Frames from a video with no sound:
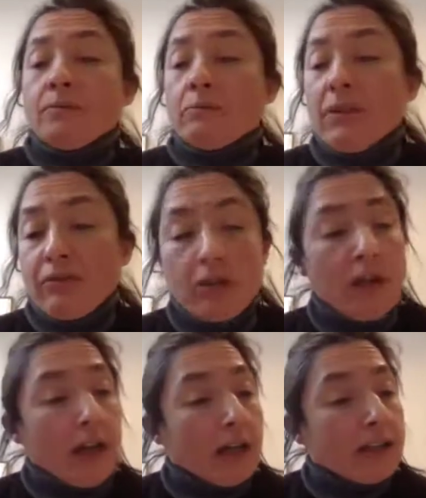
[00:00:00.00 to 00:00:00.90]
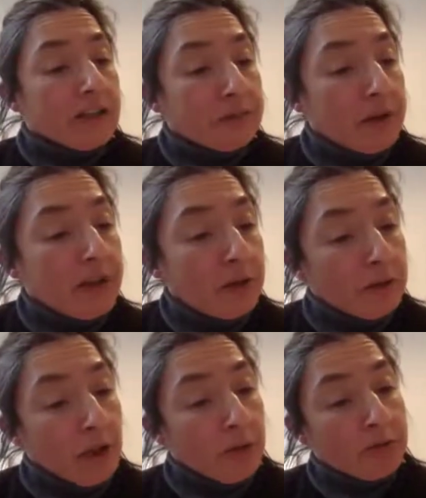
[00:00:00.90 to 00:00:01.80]
Before I explain you
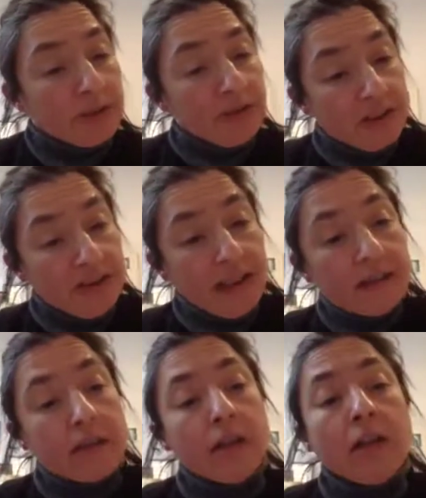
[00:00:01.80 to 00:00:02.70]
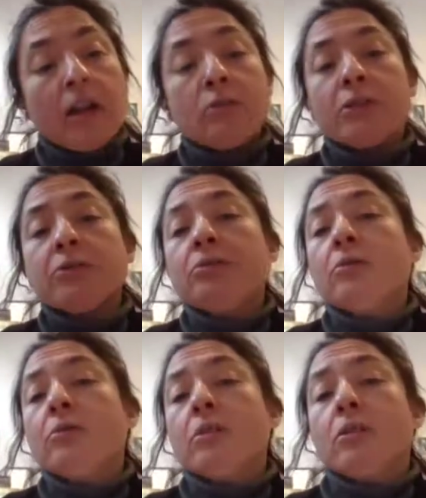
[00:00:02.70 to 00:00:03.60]
how we did that, I want to